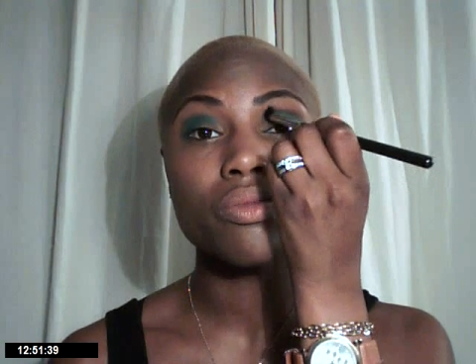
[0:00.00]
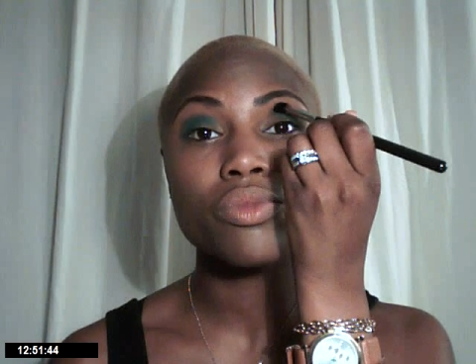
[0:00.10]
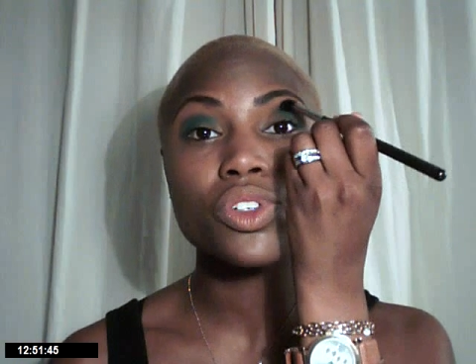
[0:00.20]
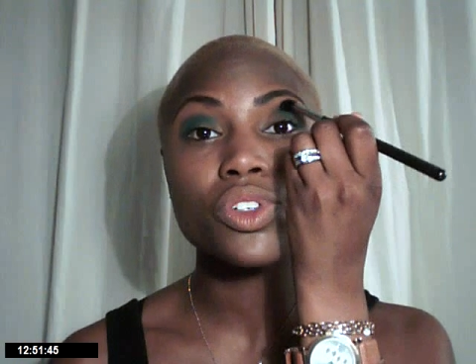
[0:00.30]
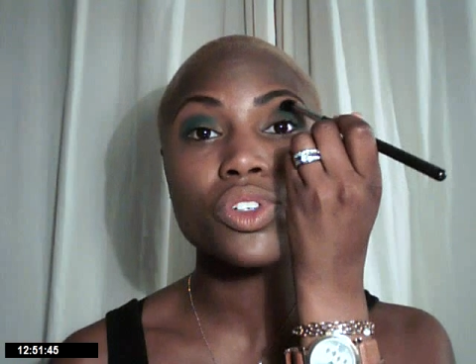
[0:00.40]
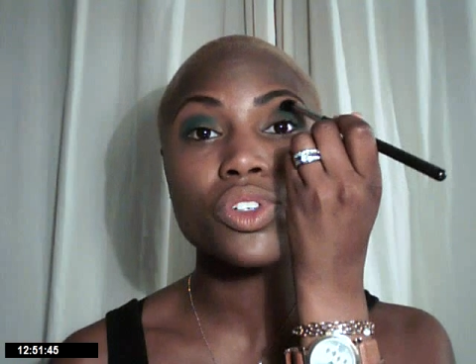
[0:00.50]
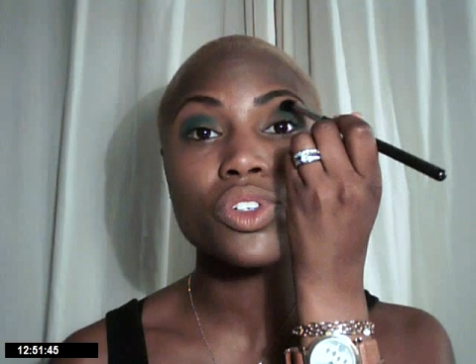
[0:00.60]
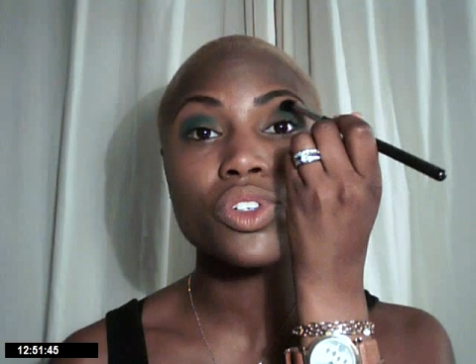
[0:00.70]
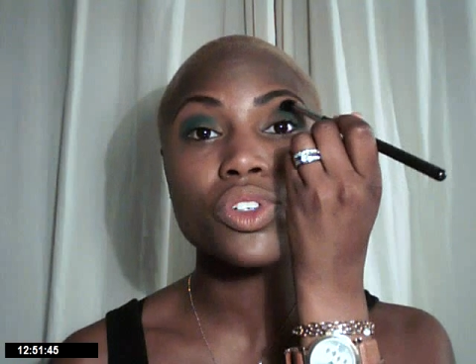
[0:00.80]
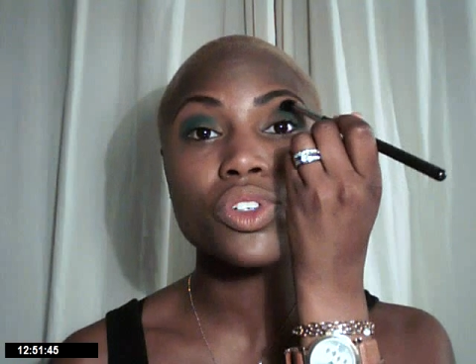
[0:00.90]

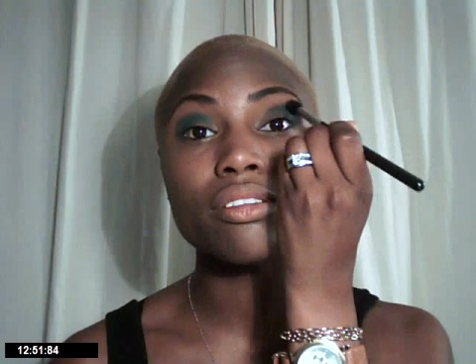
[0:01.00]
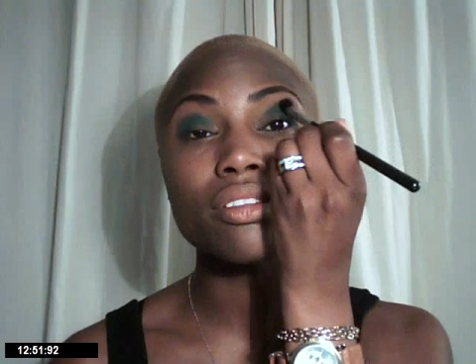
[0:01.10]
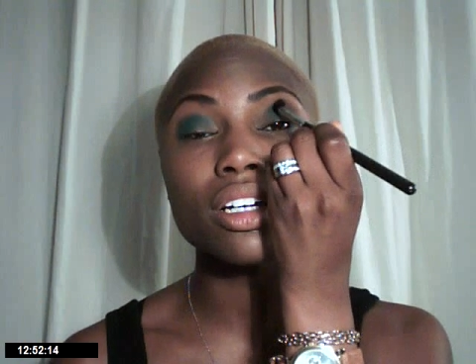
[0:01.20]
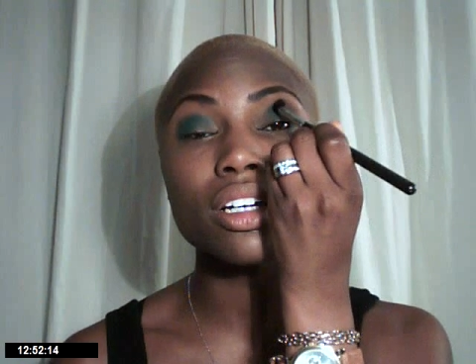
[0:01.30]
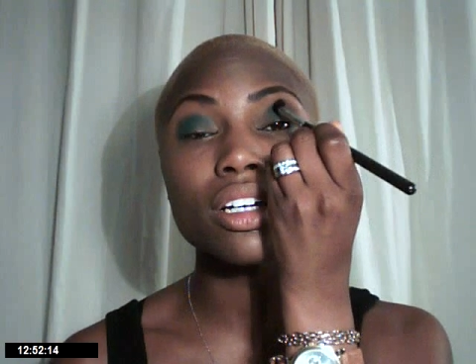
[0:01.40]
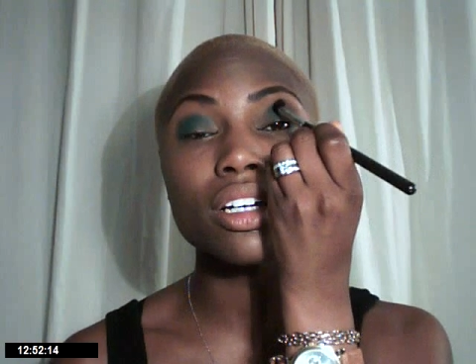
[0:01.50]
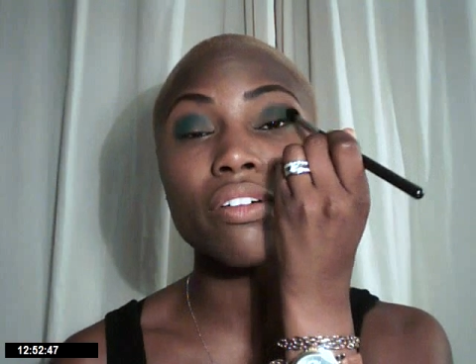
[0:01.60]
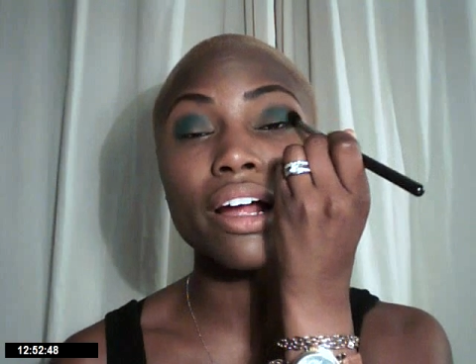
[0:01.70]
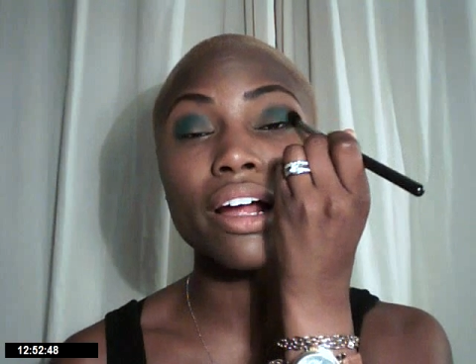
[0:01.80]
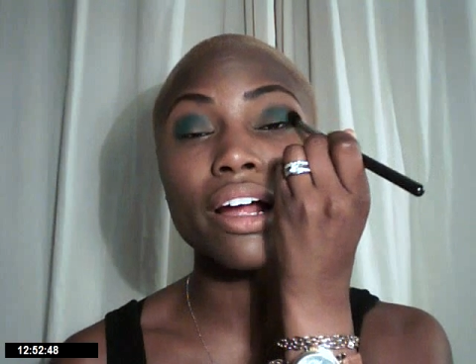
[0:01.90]
spread the color
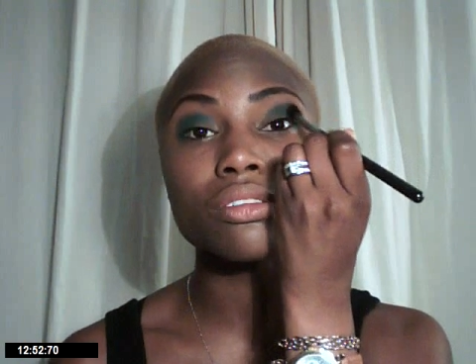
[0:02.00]
around